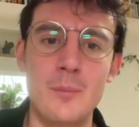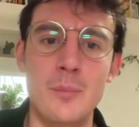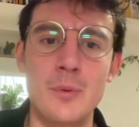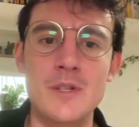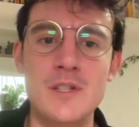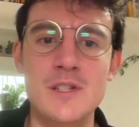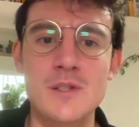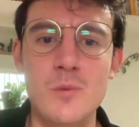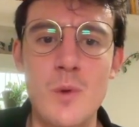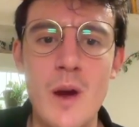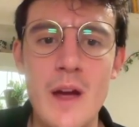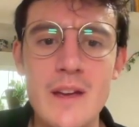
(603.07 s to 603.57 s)

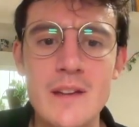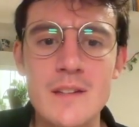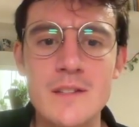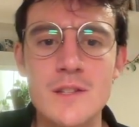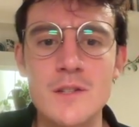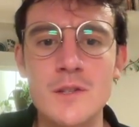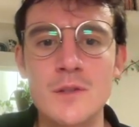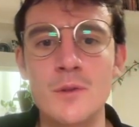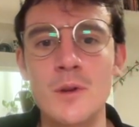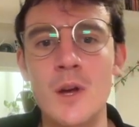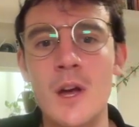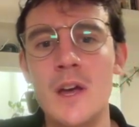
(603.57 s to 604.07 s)
persuade
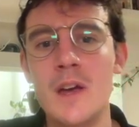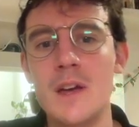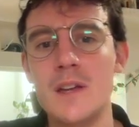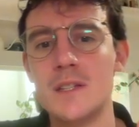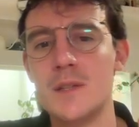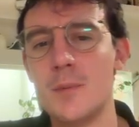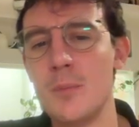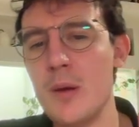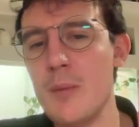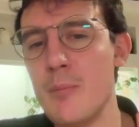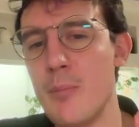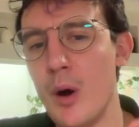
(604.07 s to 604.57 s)
you
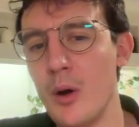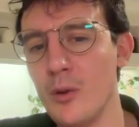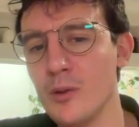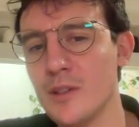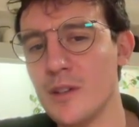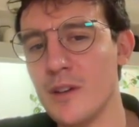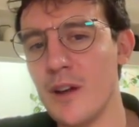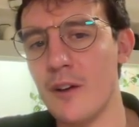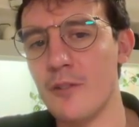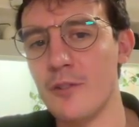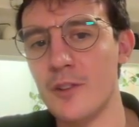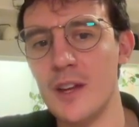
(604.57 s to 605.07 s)
to be bold
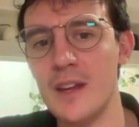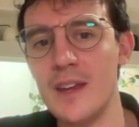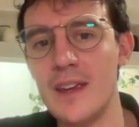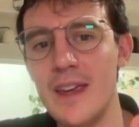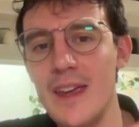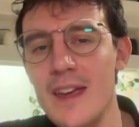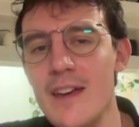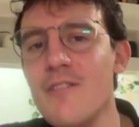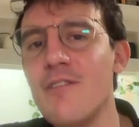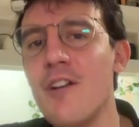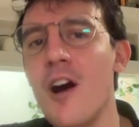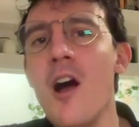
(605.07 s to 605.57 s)
enough to
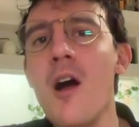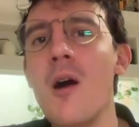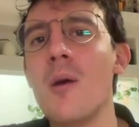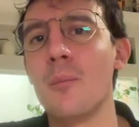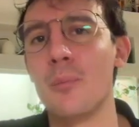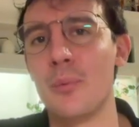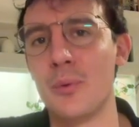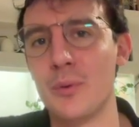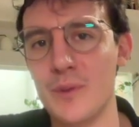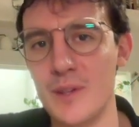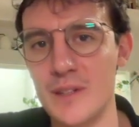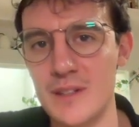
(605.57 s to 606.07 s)
give
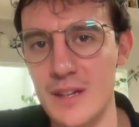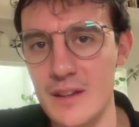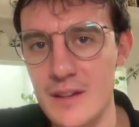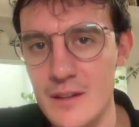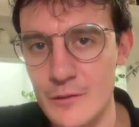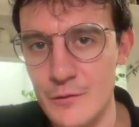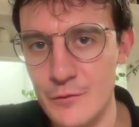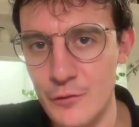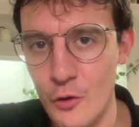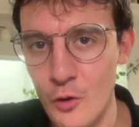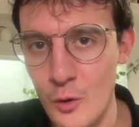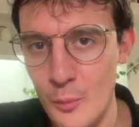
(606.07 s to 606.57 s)
up the
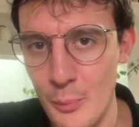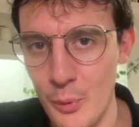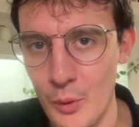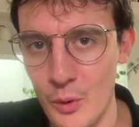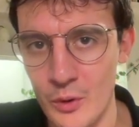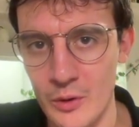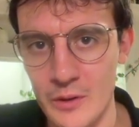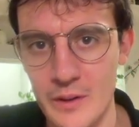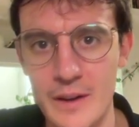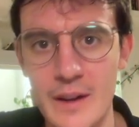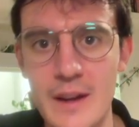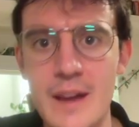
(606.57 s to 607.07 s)
d4
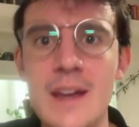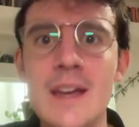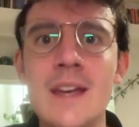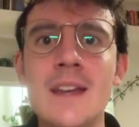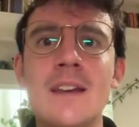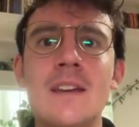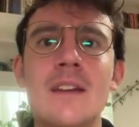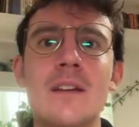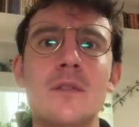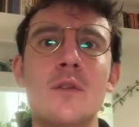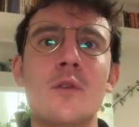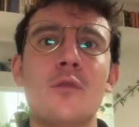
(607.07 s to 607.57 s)
pawn
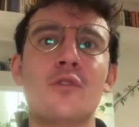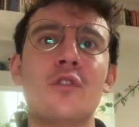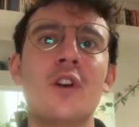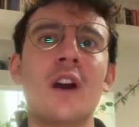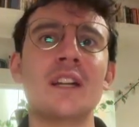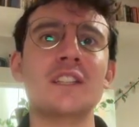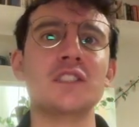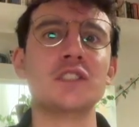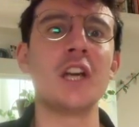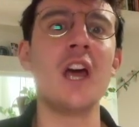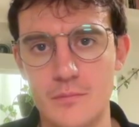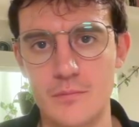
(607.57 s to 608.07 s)
in the
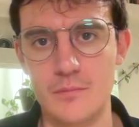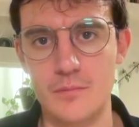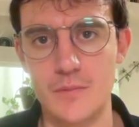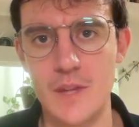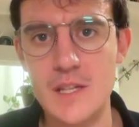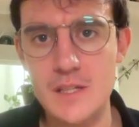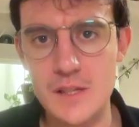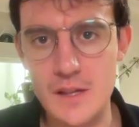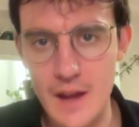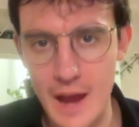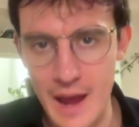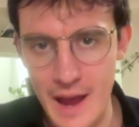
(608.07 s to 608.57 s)
French.
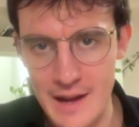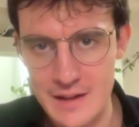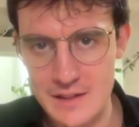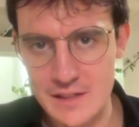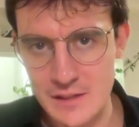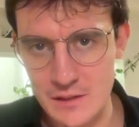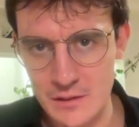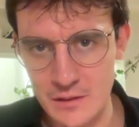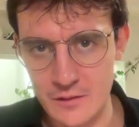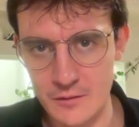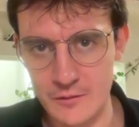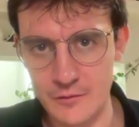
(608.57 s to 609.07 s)
There's an
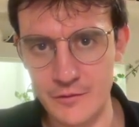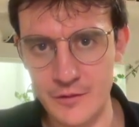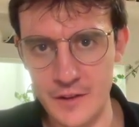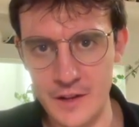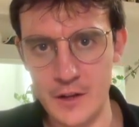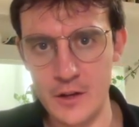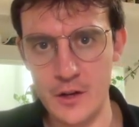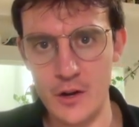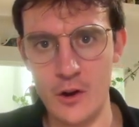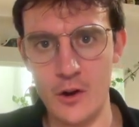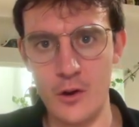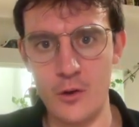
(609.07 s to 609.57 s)
excellent
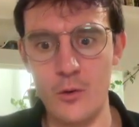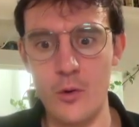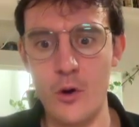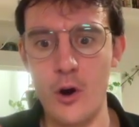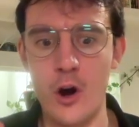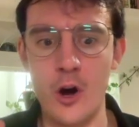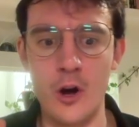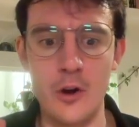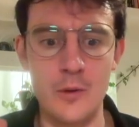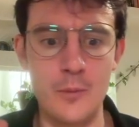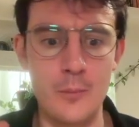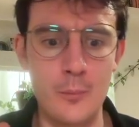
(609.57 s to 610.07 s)
video
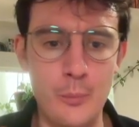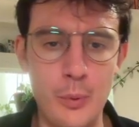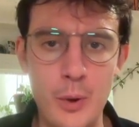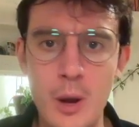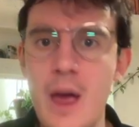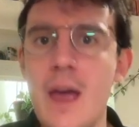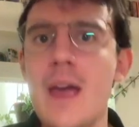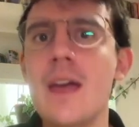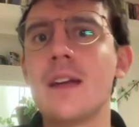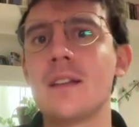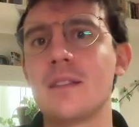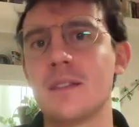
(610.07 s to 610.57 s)
on
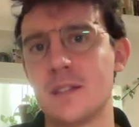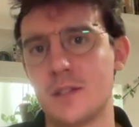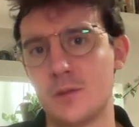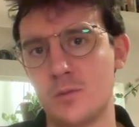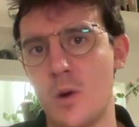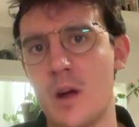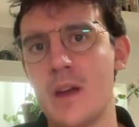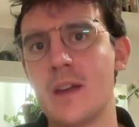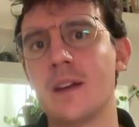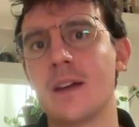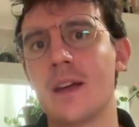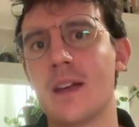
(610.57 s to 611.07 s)
playing this
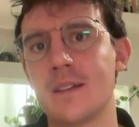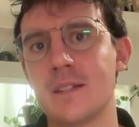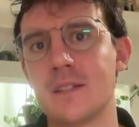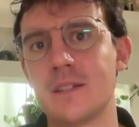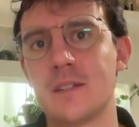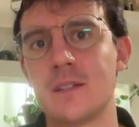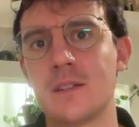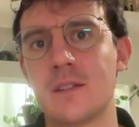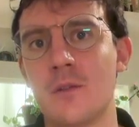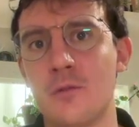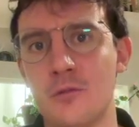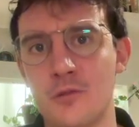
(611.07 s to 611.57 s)
way
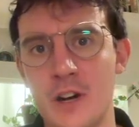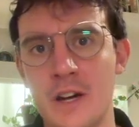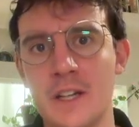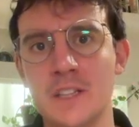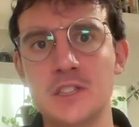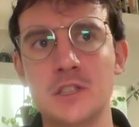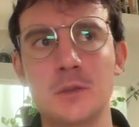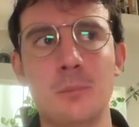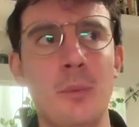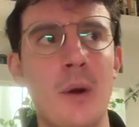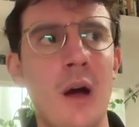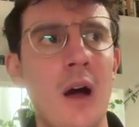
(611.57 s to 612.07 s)
against the
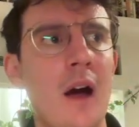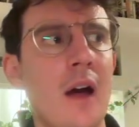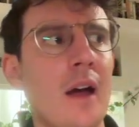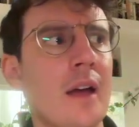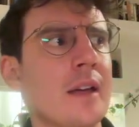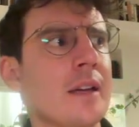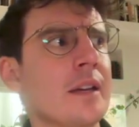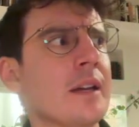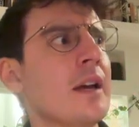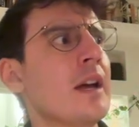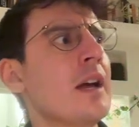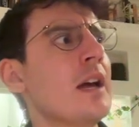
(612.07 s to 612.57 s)
French
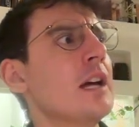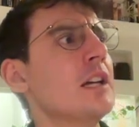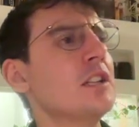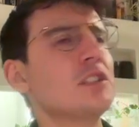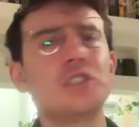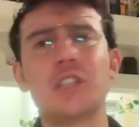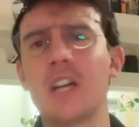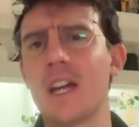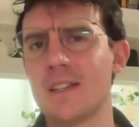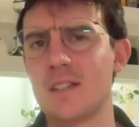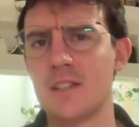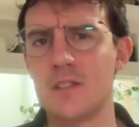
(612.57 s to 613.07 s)
by
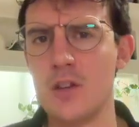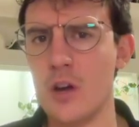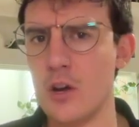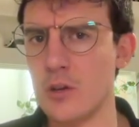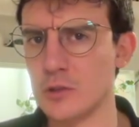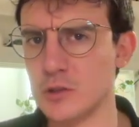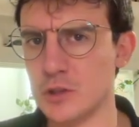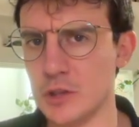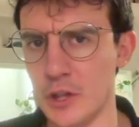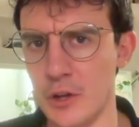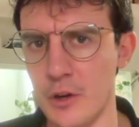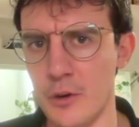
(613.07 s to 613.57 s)
Chess
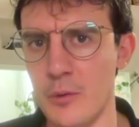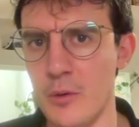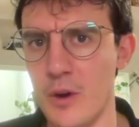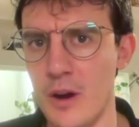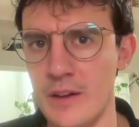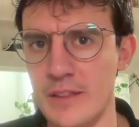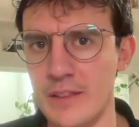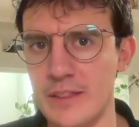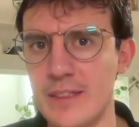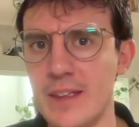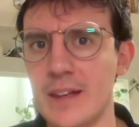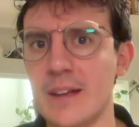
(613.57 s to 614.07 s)
Dojo,
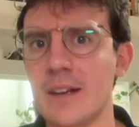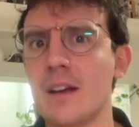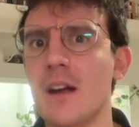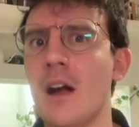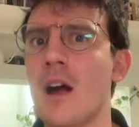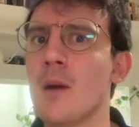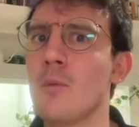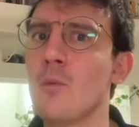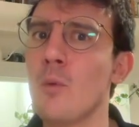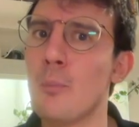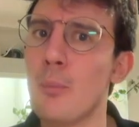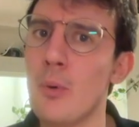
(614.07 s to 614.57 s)
I think.
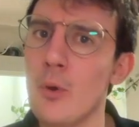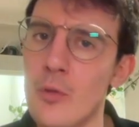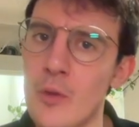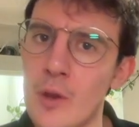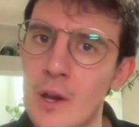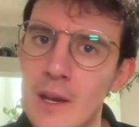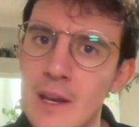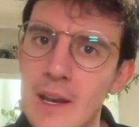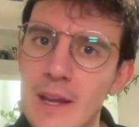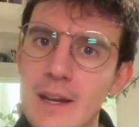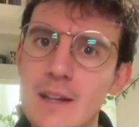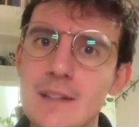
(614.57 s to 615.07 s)
I will put the
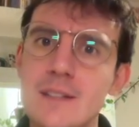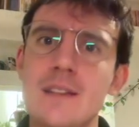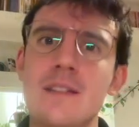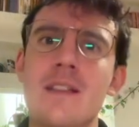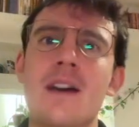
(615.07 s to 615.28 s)
link to